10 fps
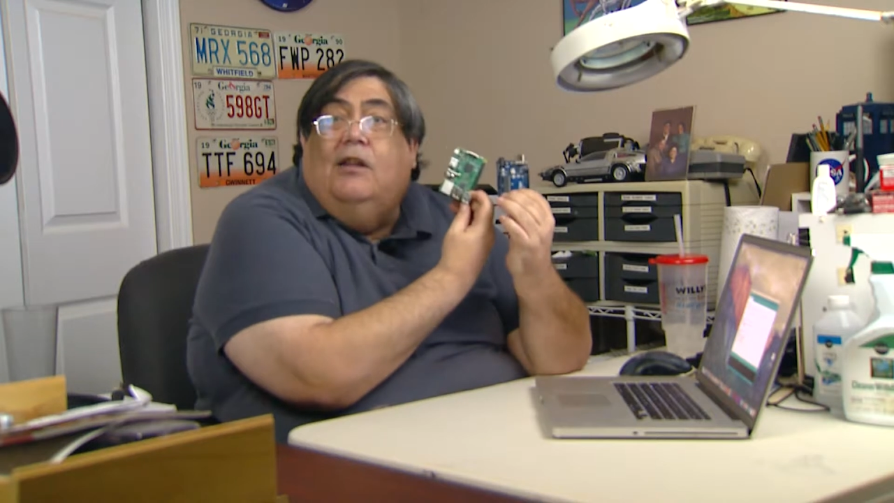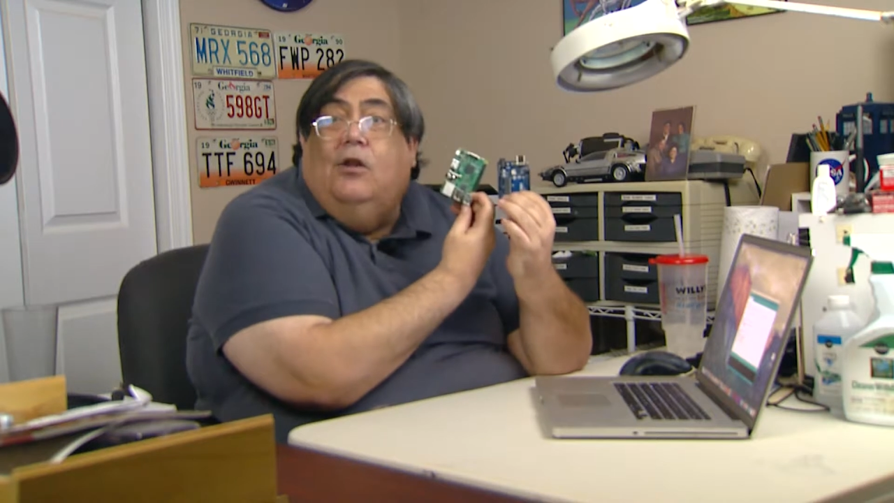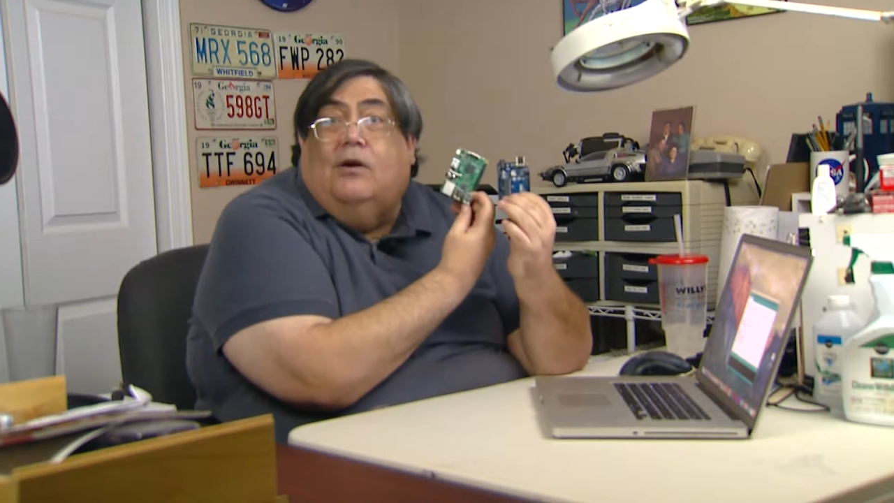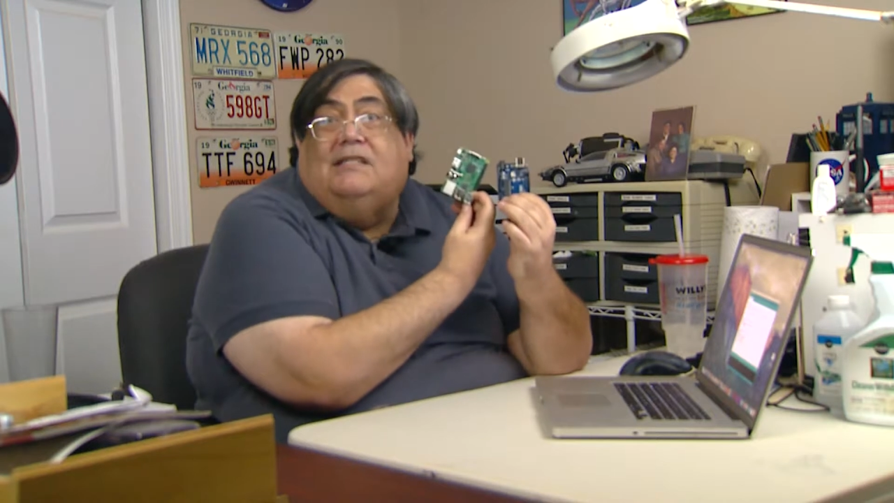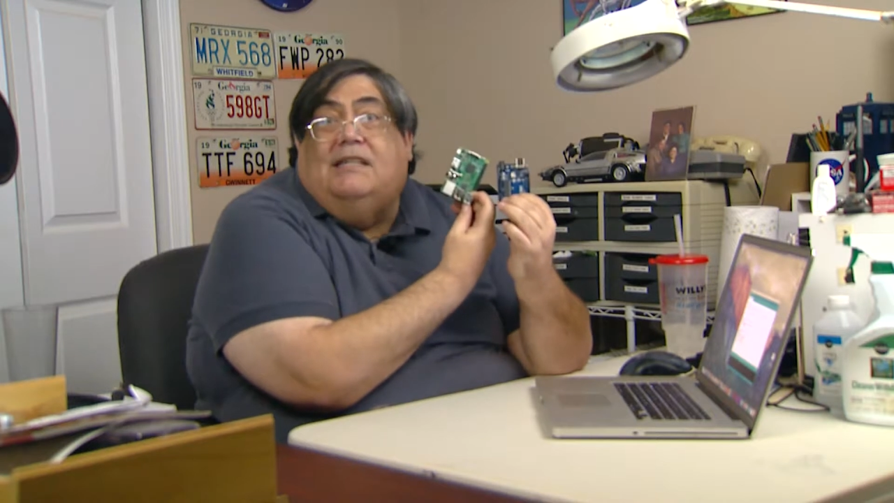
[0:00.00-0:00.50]

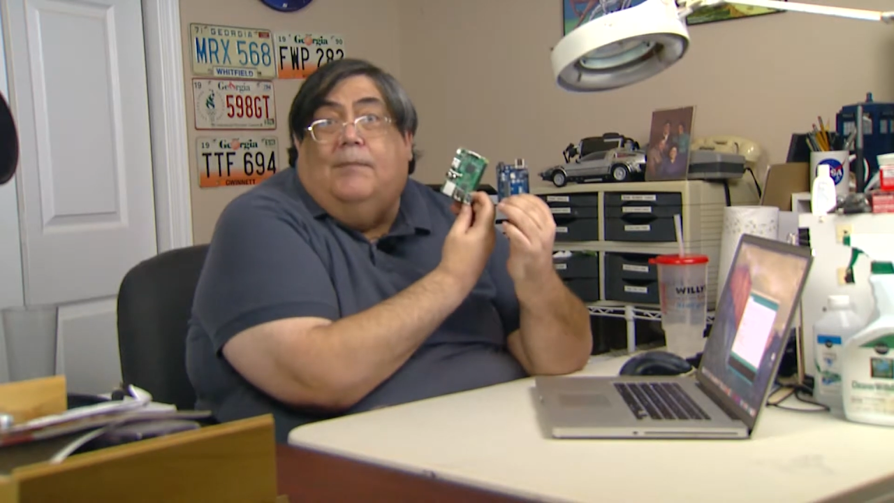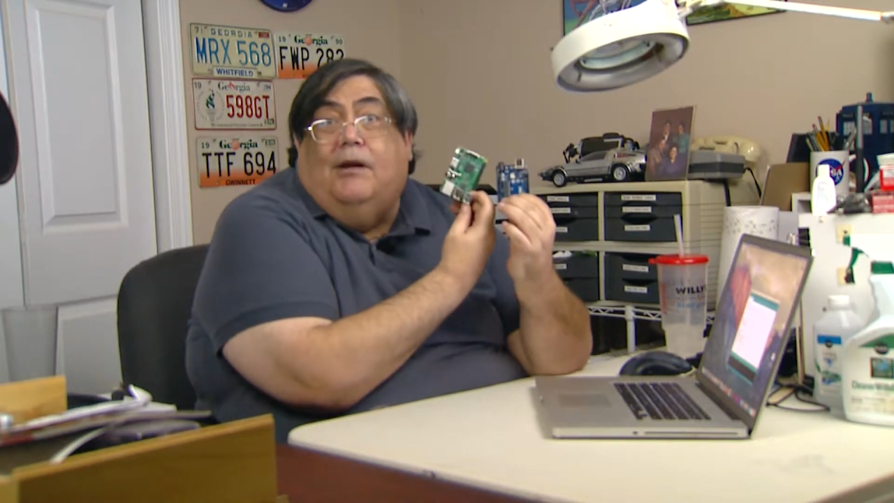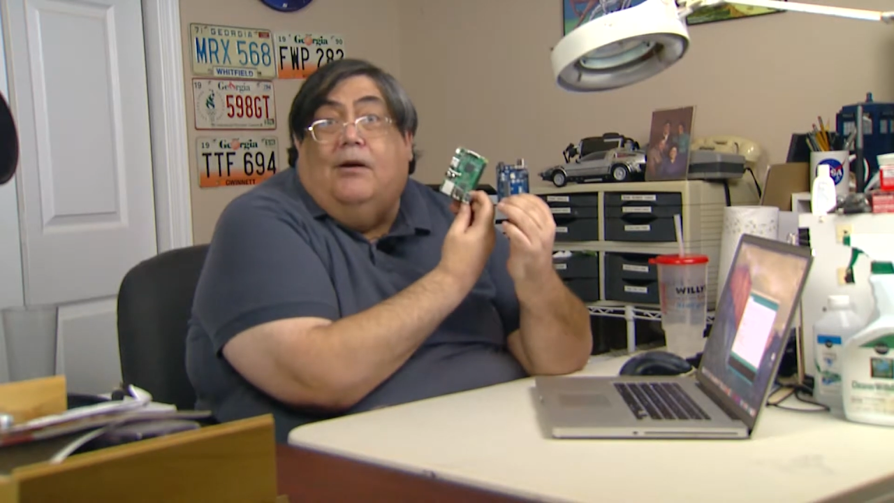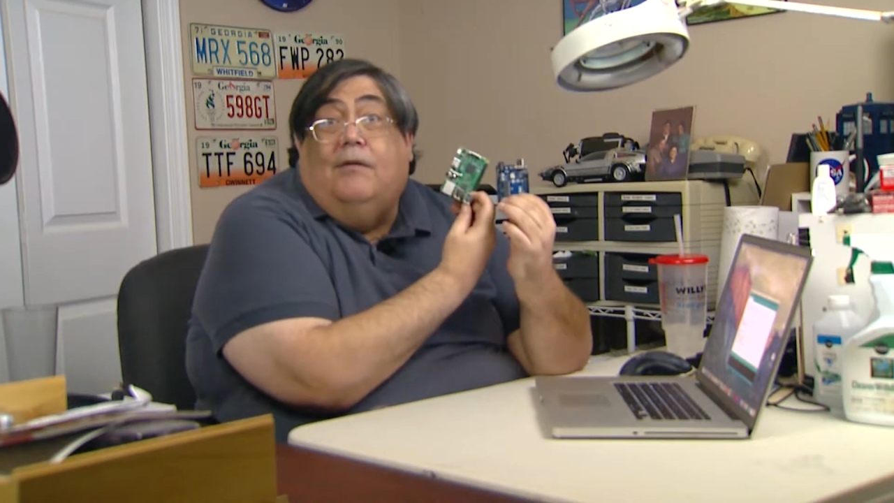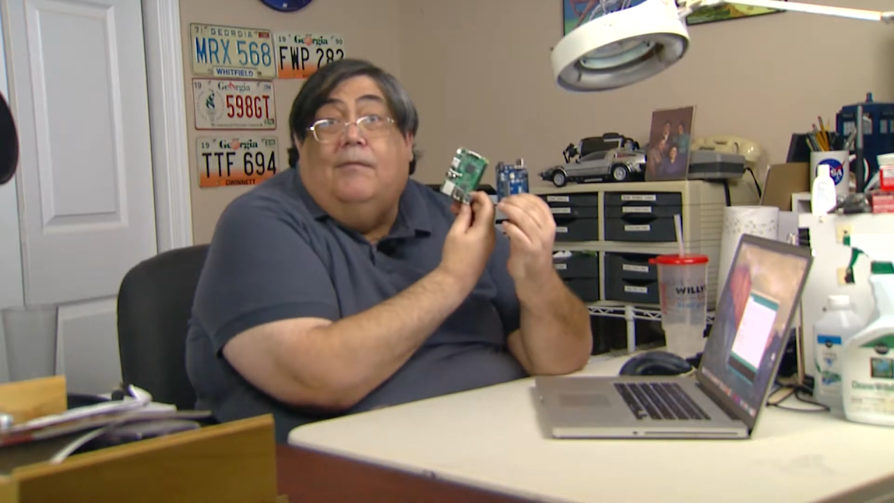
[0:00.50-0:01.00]
look
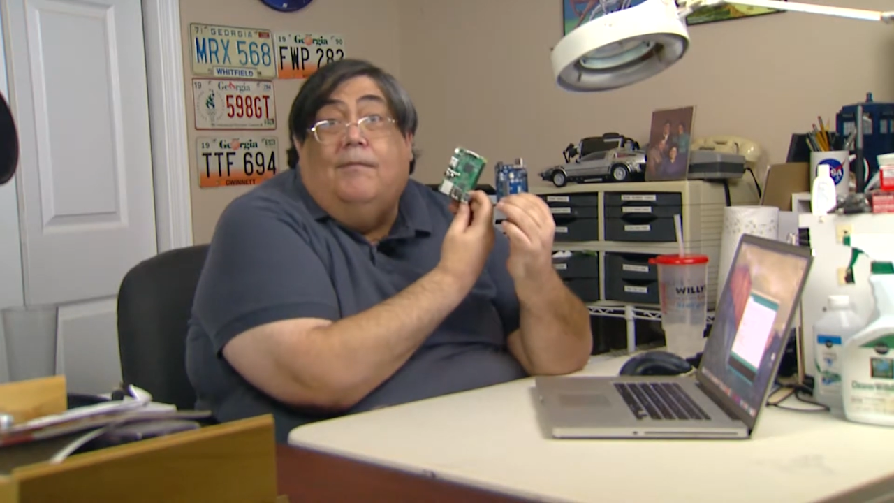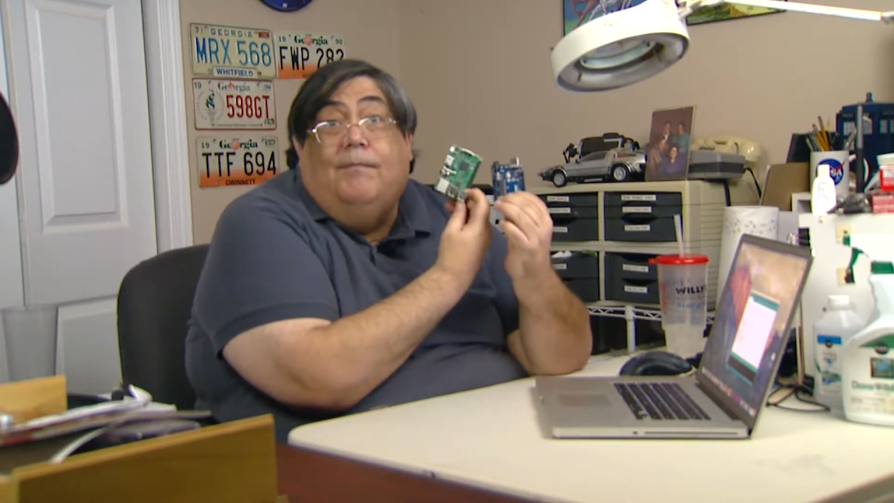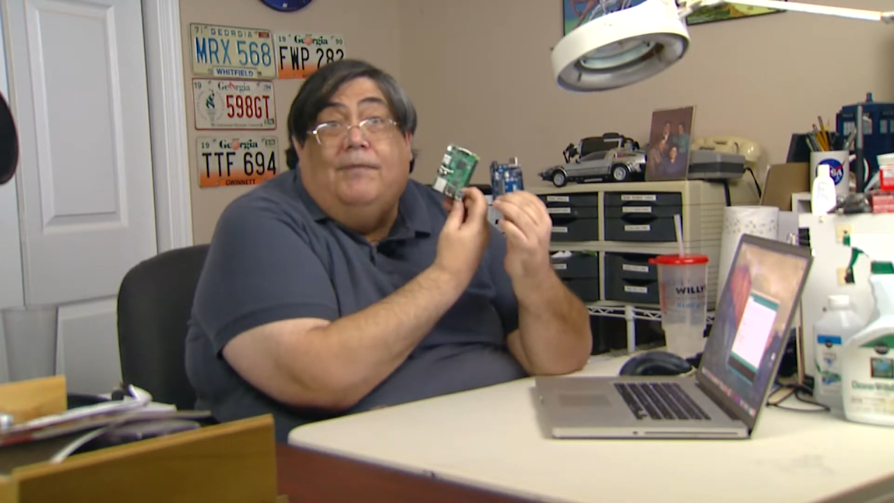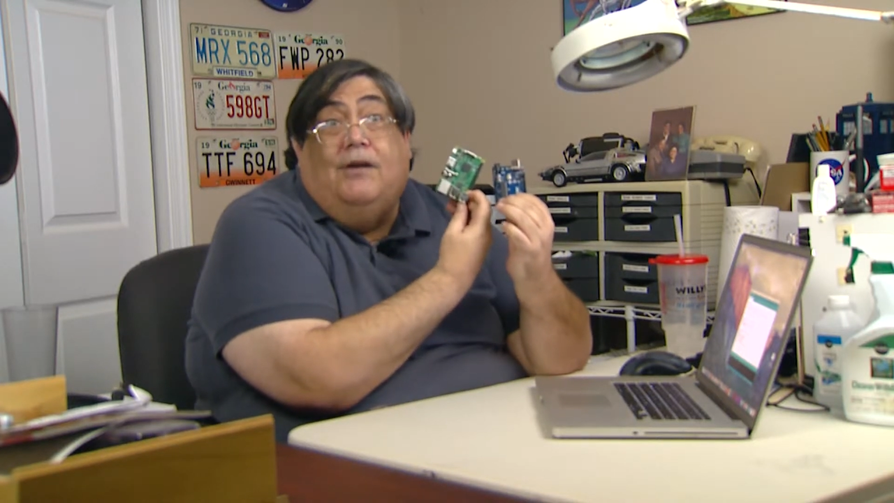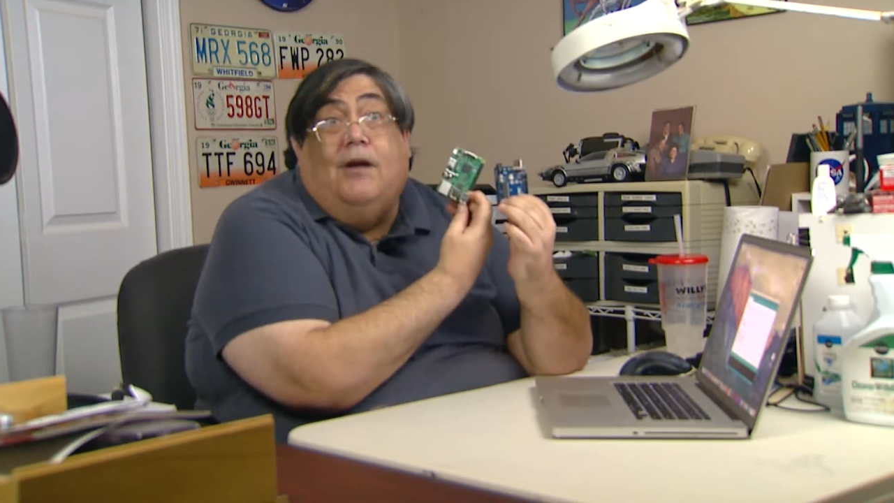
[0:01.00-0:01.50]
similar,
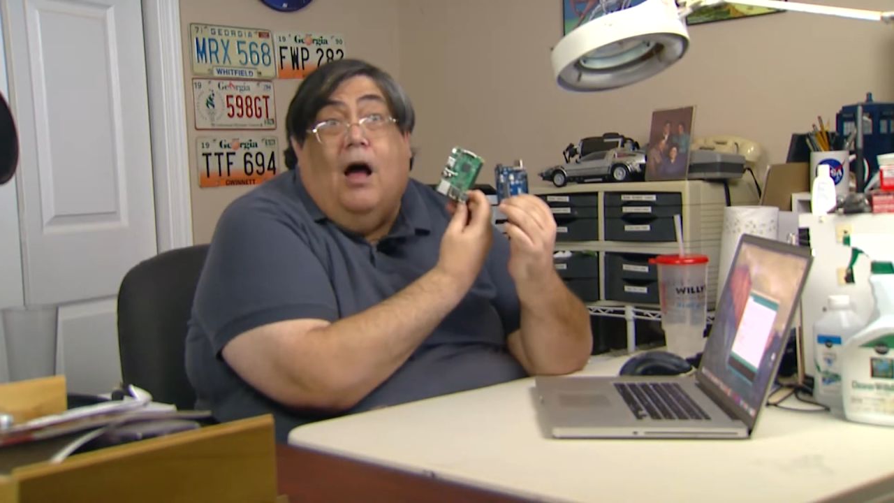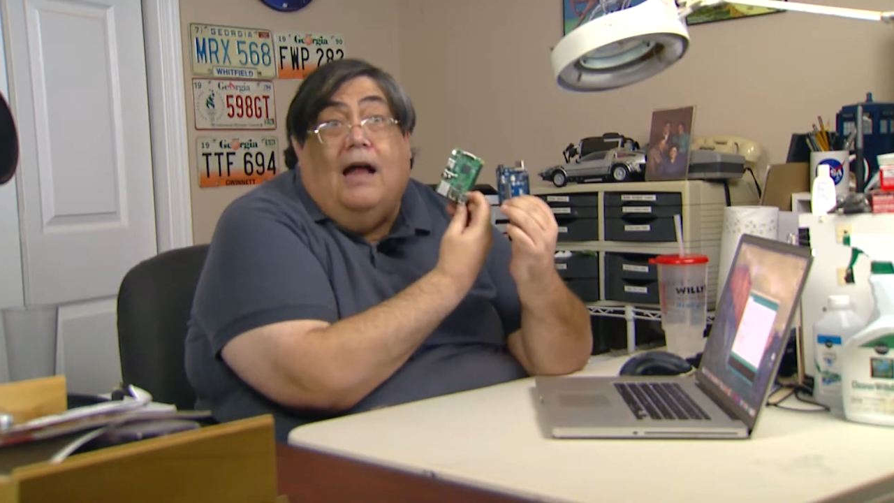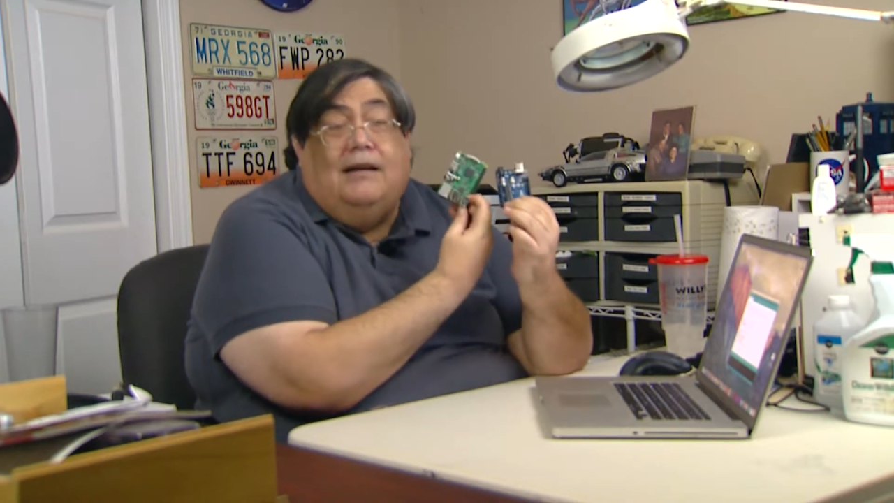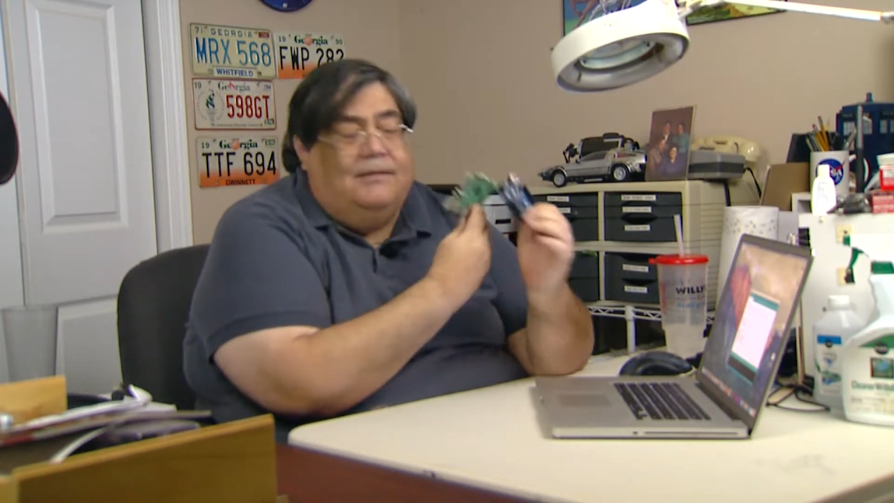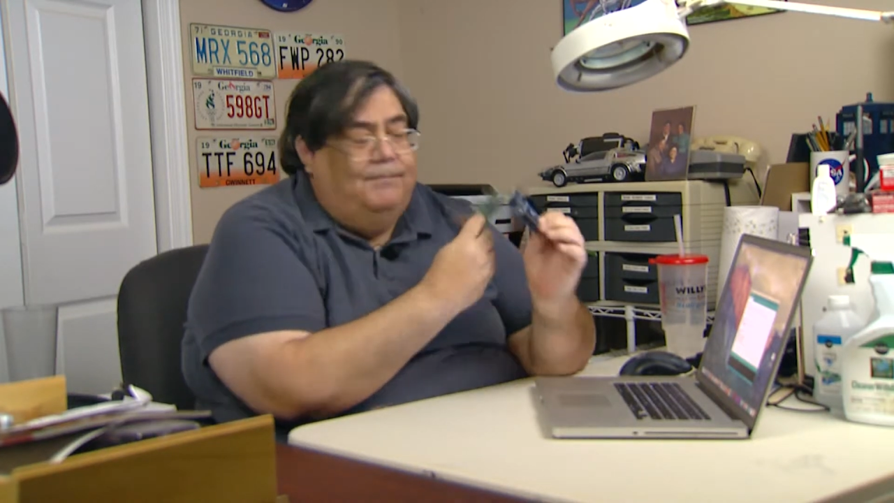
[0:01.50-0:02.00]
they're not.